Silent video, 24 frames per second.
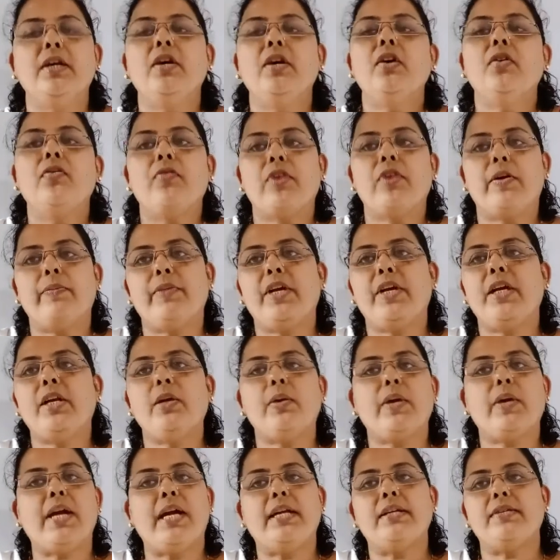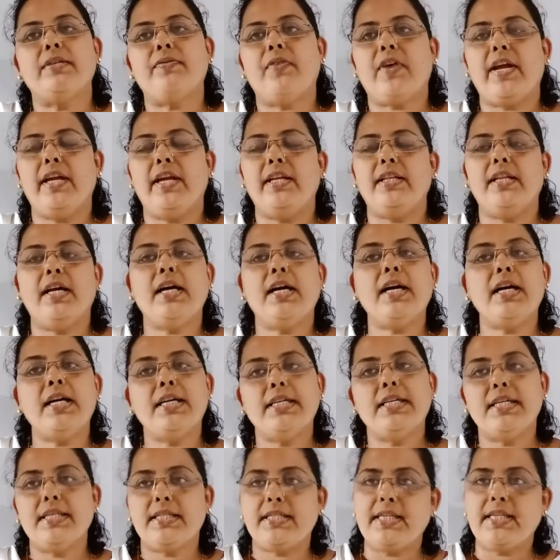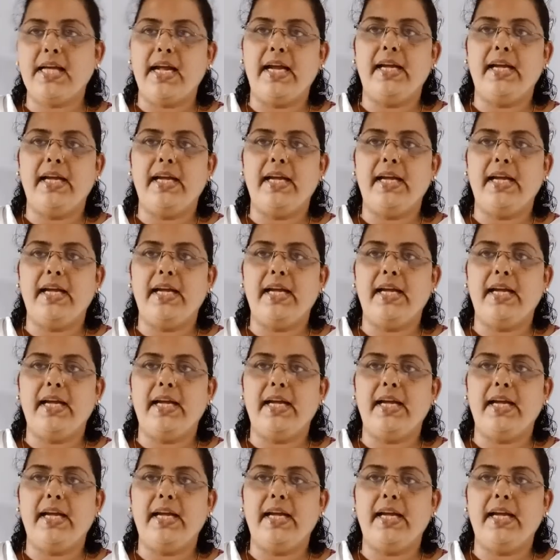From that you can find the side,